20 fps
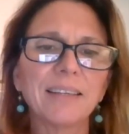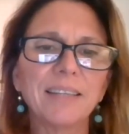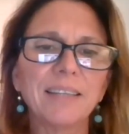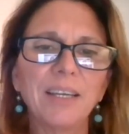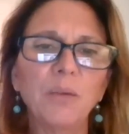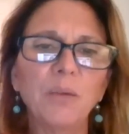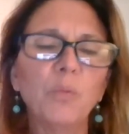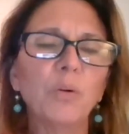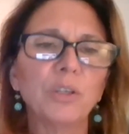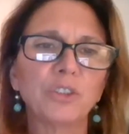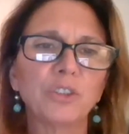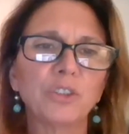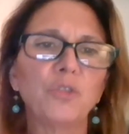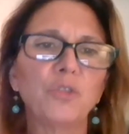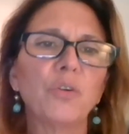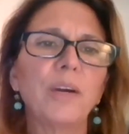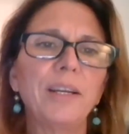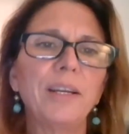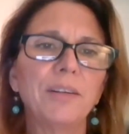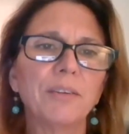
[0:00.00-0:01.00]
it was
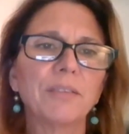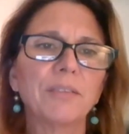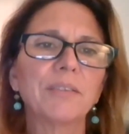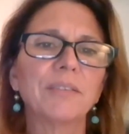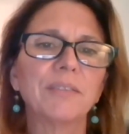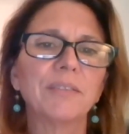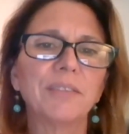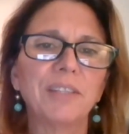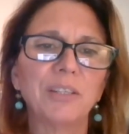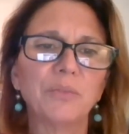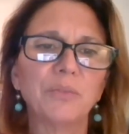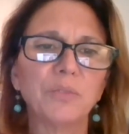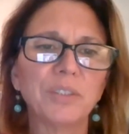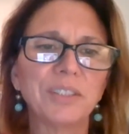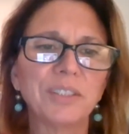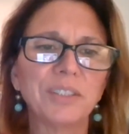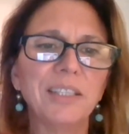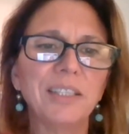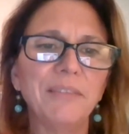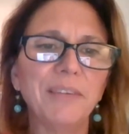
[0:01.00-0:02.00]
greater than
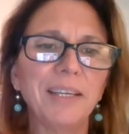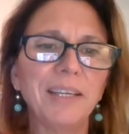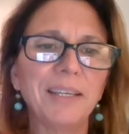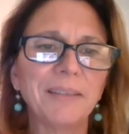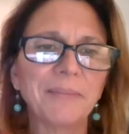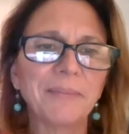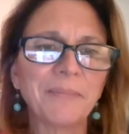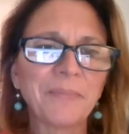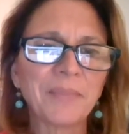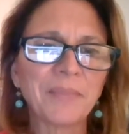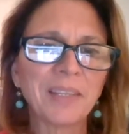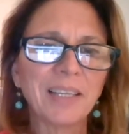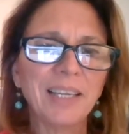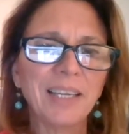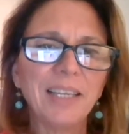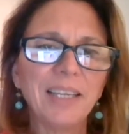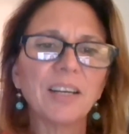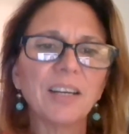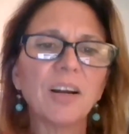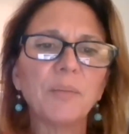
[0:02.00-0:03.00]
receiving
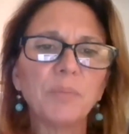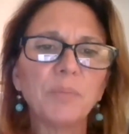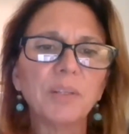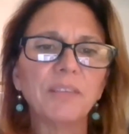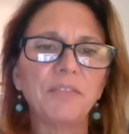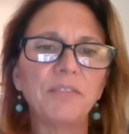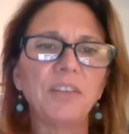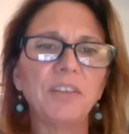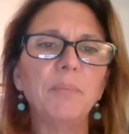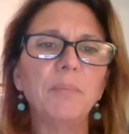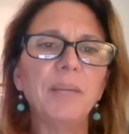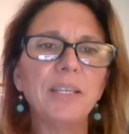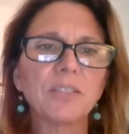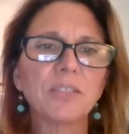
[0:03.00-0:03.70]
and it uplifted me.